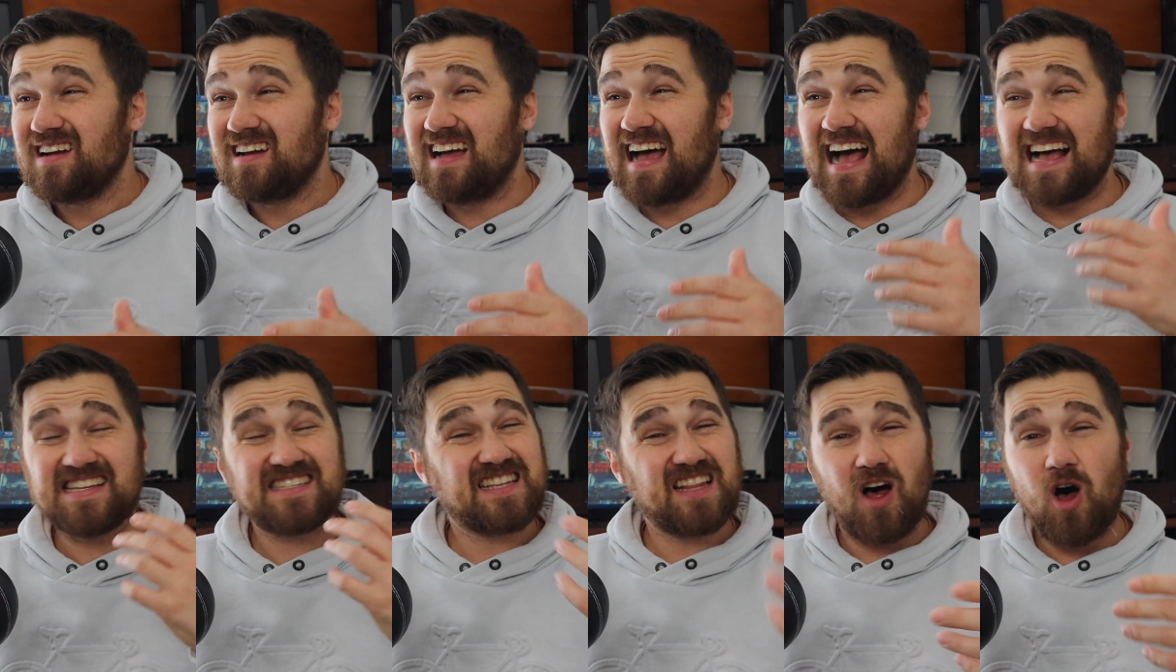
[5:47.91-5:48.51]

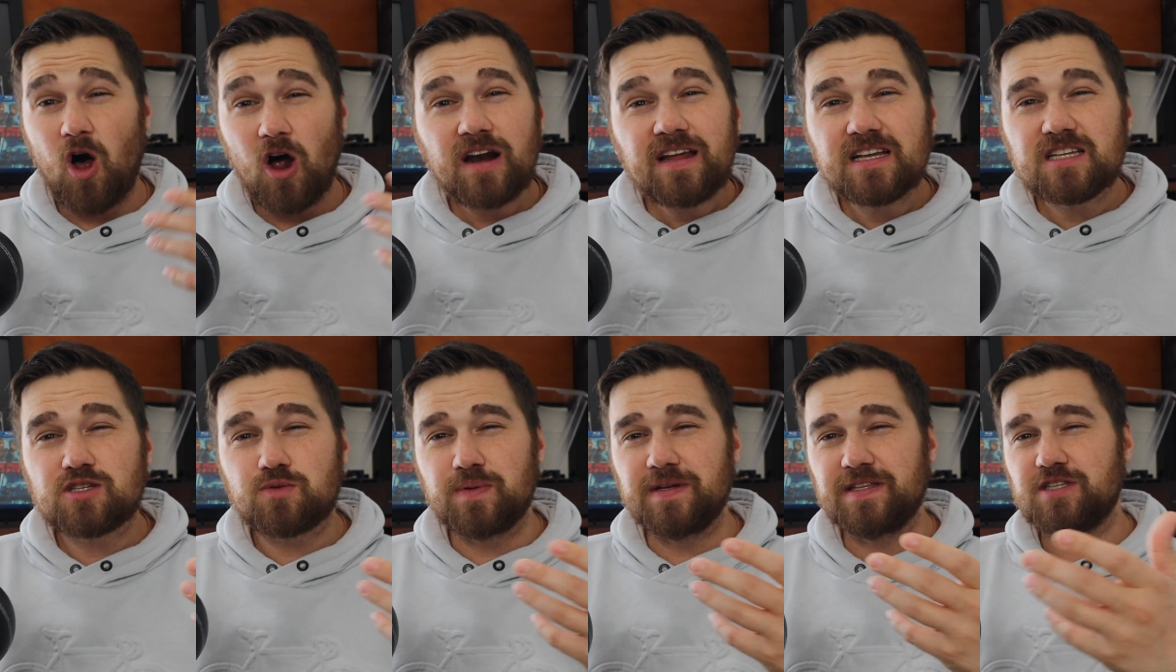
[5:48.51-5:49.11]
as the
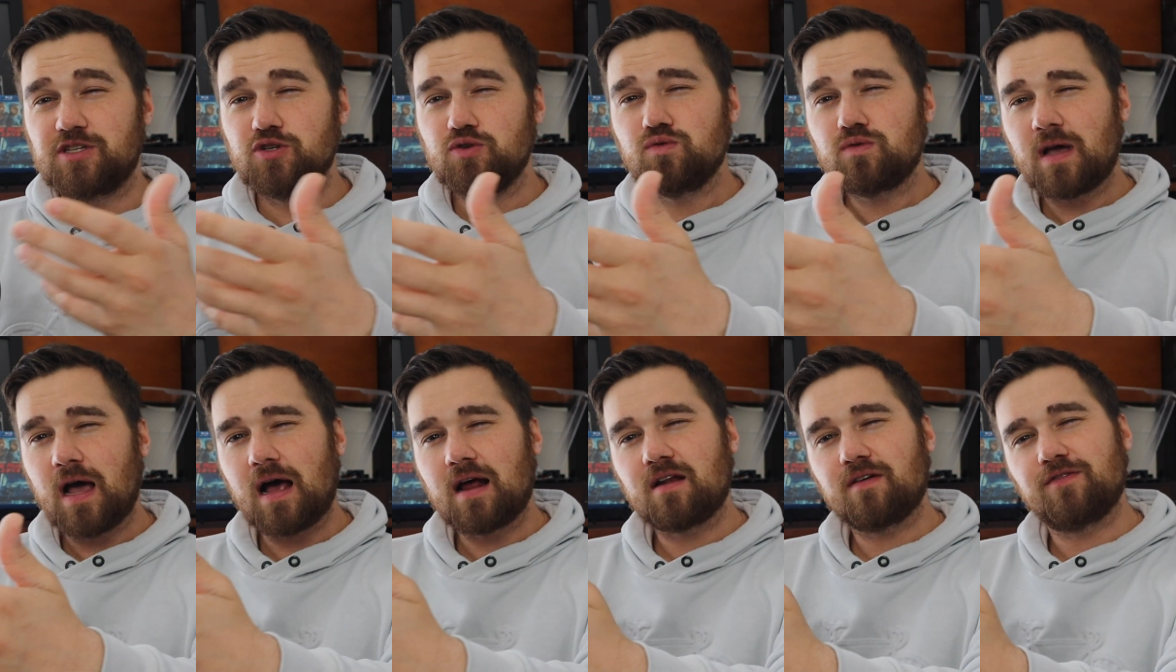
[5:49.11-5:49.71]
audience, we do
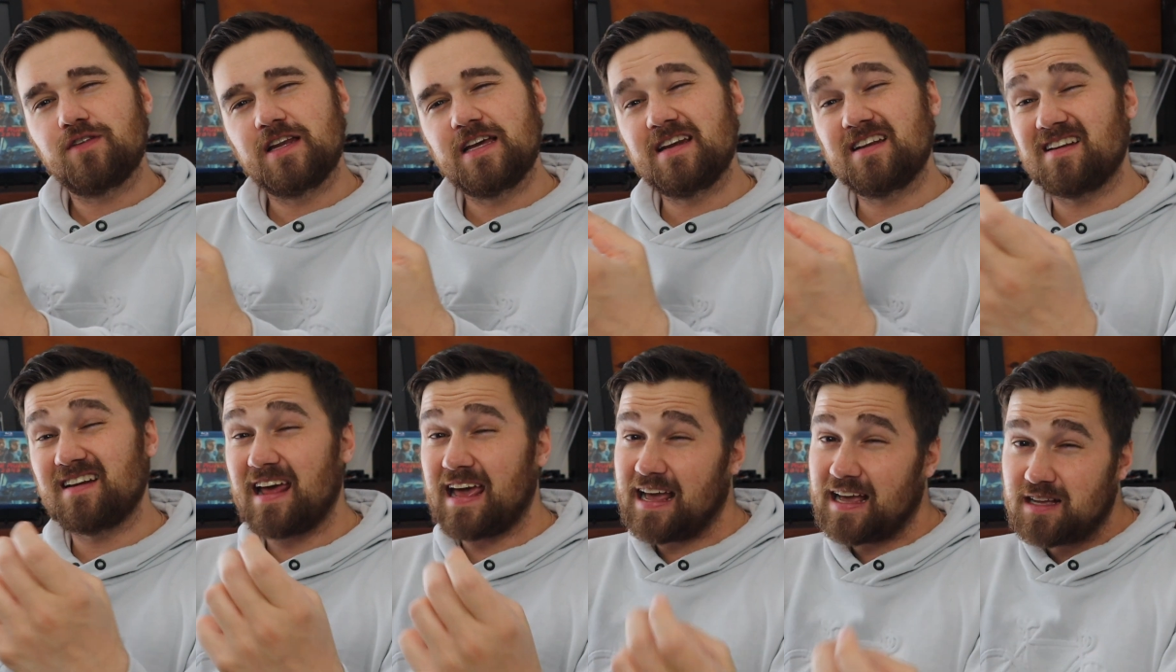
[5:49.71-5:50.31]
kind of need
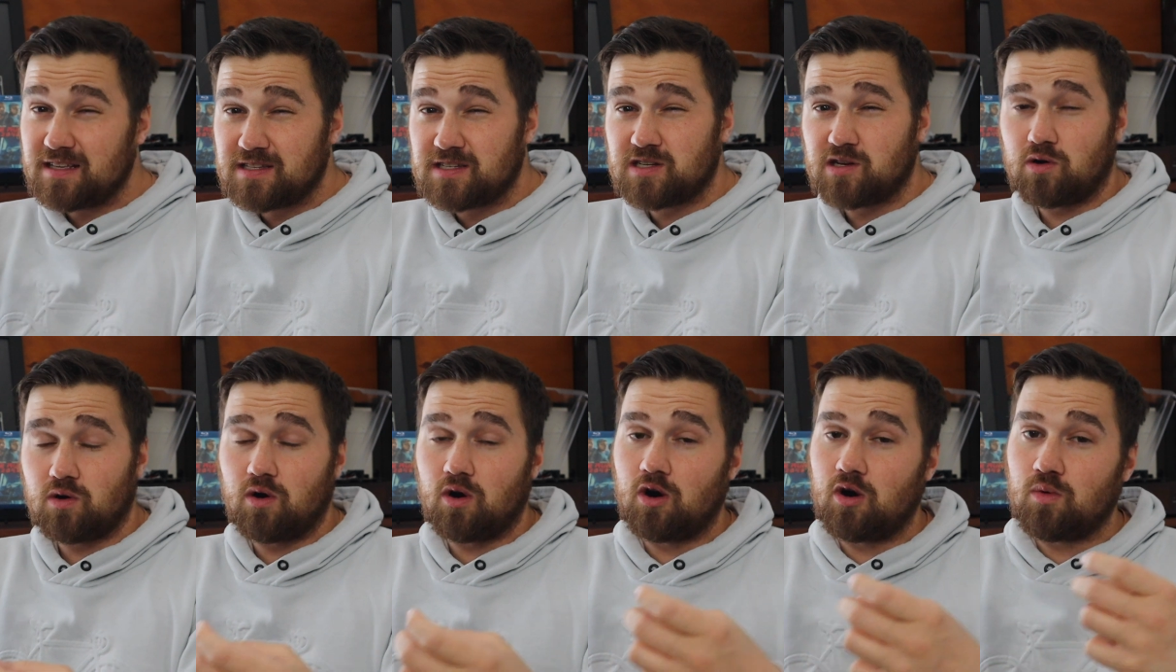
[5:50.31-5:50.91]
an answer
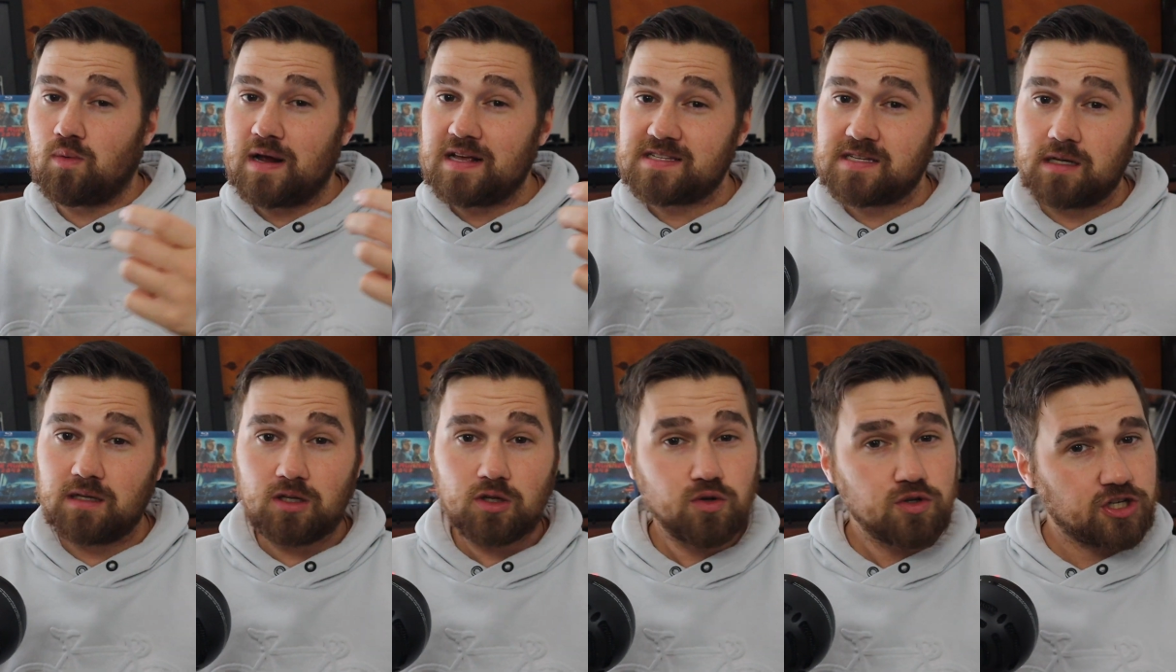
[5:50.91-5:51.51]
or a
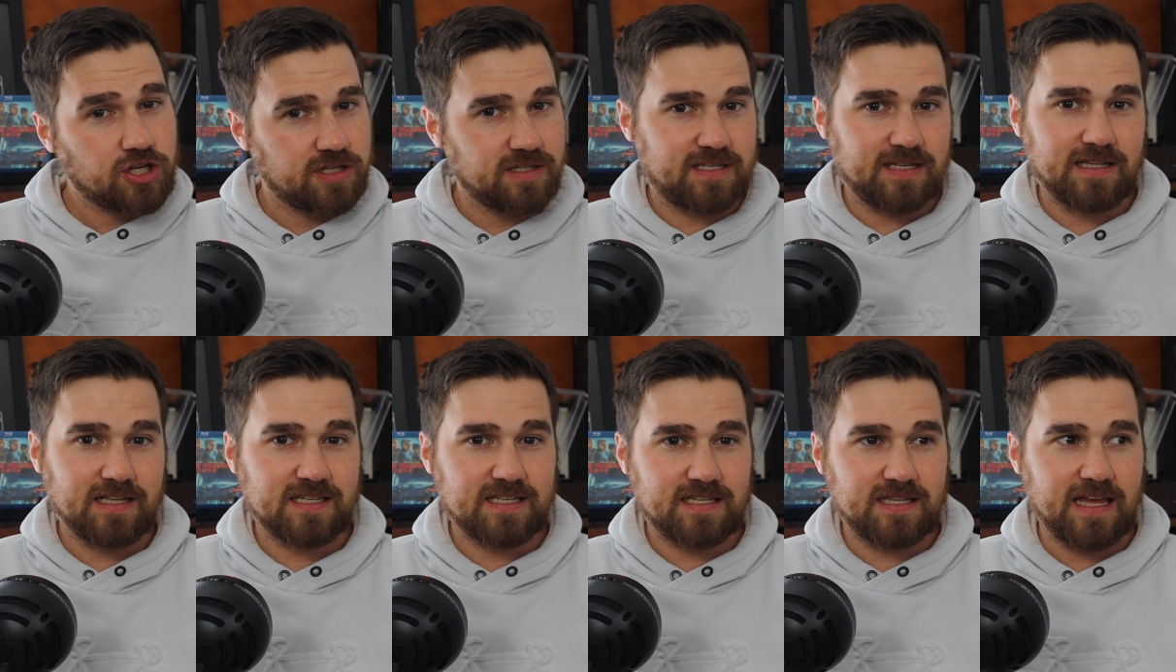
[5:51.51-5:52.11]
resolution to
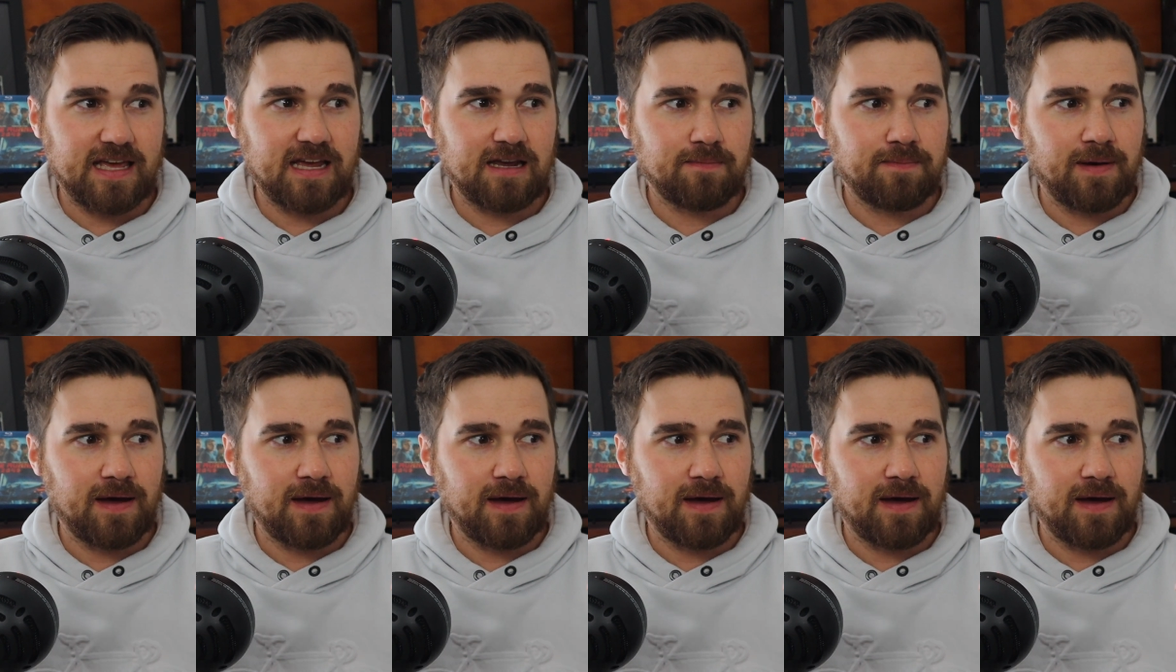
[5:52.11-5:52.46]
this thing.